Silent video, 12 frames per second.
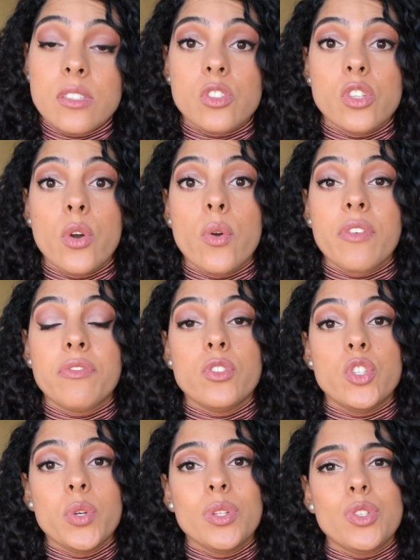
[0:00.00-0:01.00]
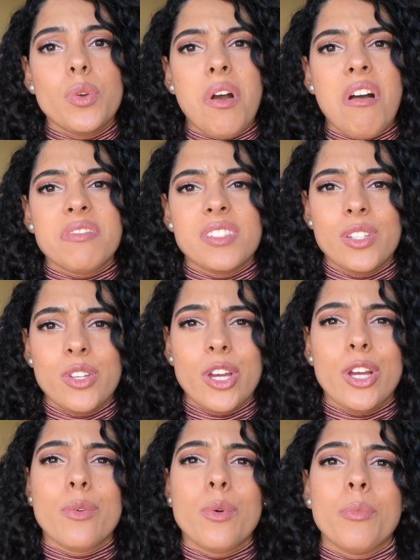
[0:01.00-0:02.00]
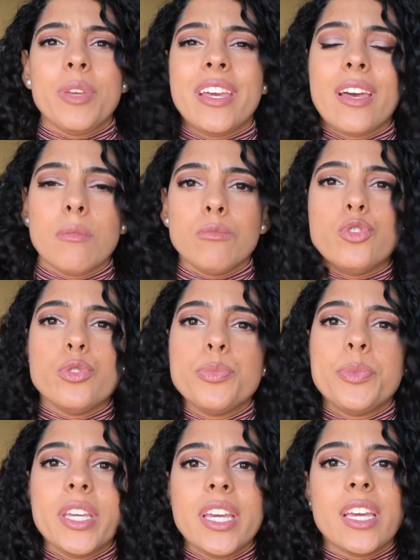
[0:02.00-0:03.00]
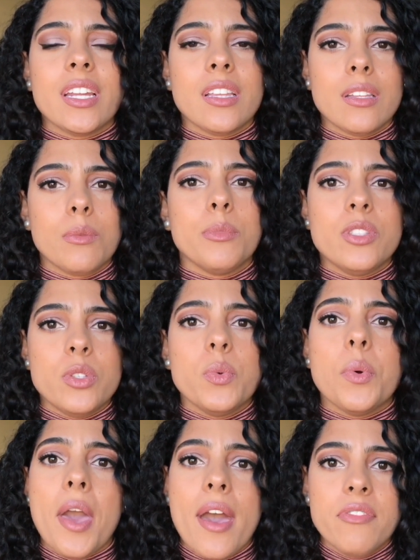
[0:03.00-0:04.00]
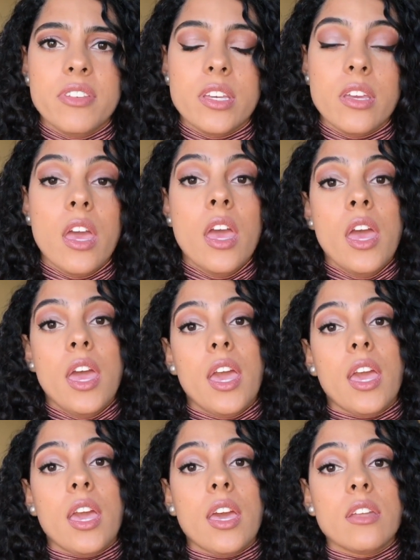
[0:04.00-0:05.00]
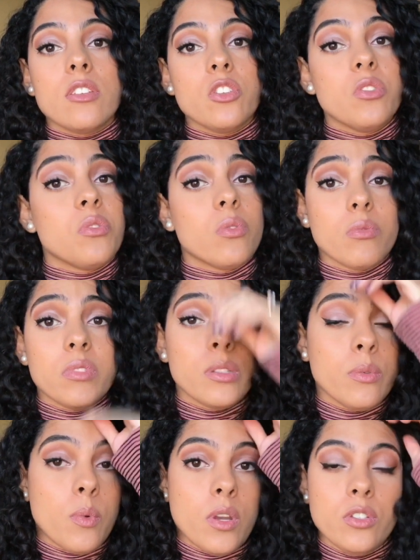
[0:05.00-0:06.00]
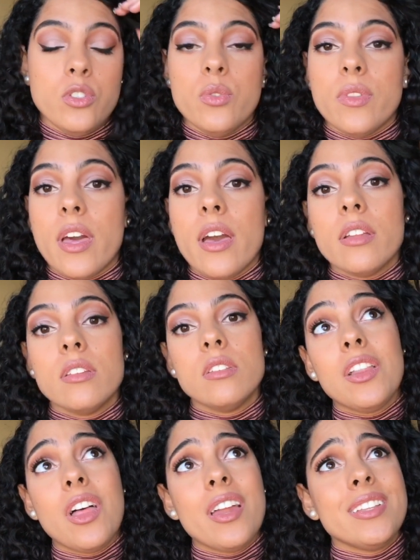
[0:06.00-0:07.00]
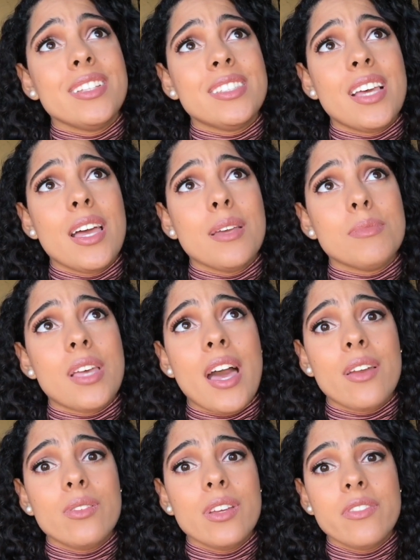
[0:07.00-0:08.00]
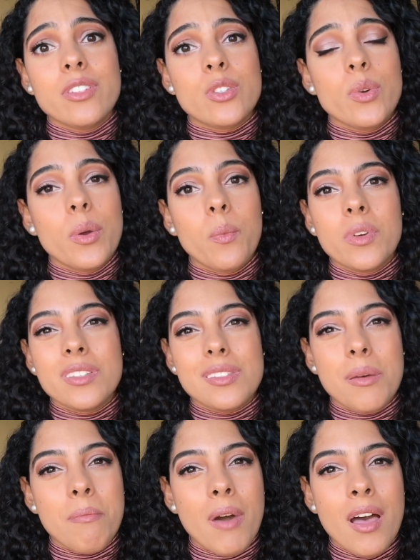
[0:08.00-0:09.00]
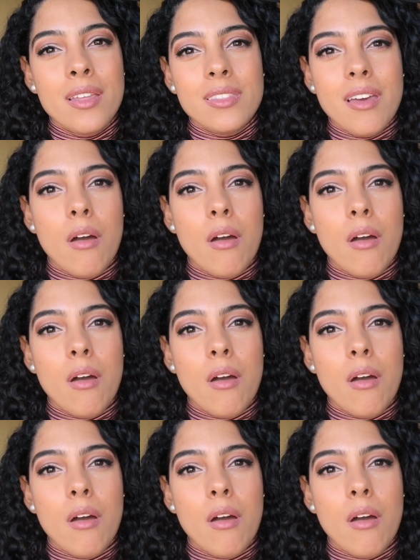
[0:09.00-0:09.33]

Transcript: So if you do it too often, your hair will become droopy and a little bit too heavy, and you don't really want to do that. A lot of the times I don't even do it once a month.